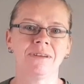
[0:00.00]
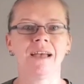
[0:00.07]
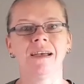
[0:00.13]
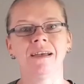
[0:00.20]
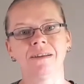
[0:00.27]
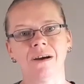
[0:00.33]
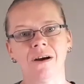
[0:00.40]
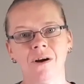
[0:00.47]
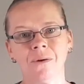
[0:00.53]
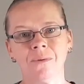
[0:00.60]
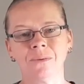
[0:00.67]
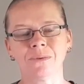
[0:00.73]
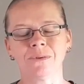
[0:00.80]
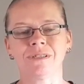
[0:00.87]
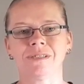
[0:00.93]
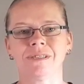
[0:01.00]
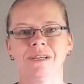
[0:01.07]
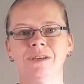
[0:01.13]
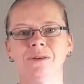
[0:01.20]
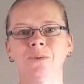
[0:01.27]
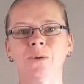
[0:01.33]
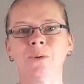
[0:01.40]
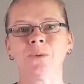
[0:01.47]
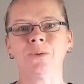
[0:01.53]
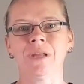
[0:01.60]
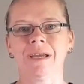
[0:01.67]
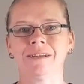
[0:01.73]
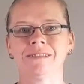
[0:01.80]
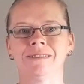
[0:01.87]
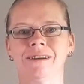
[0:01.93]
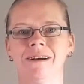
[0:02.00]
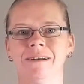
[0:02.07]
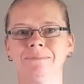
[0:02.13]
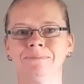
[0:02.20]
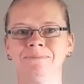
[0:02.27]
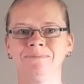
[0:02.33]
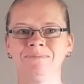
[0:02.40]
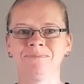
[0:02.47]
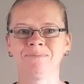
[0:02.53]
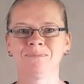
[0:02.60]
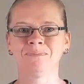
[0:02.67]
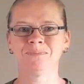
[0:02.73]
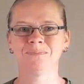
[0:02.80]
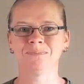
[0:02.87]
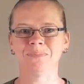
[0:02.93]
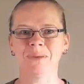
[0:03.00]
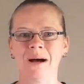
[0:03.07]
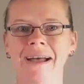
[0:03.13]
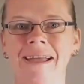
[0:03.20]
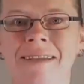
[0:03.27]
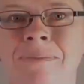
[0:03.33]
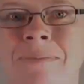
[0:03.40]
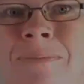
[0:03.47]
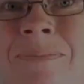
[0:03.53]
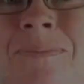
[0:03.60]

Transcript: and I will see you all next time. Bye.